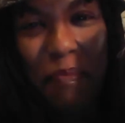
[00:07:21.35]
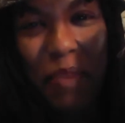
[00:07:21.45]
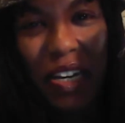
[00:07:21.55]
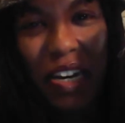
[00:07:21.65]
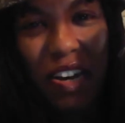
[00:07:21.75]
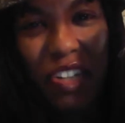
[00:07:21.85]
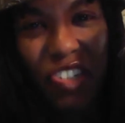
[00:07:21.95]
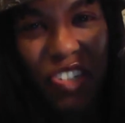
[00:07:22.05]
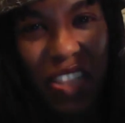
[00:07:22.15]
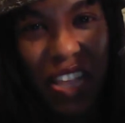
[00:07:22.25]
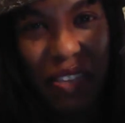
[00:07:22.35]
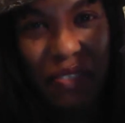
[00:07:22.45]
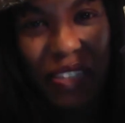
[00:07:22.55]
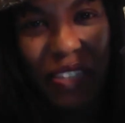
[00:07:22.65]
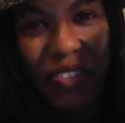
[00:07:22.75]
but conscious
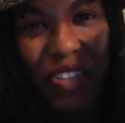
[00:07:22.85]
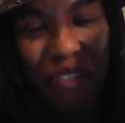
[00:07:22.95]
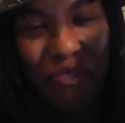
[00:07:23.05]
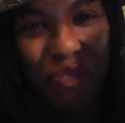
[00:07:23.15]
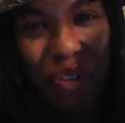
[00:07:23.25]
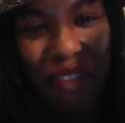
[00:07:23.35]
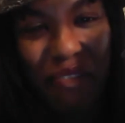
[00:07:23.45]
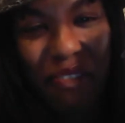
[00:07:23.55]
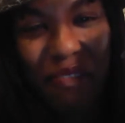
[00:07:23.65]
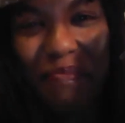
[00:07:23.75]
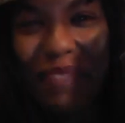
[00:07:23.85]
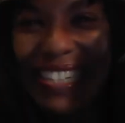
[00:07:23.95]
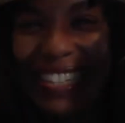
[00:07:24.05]
life lives on forever. Peace and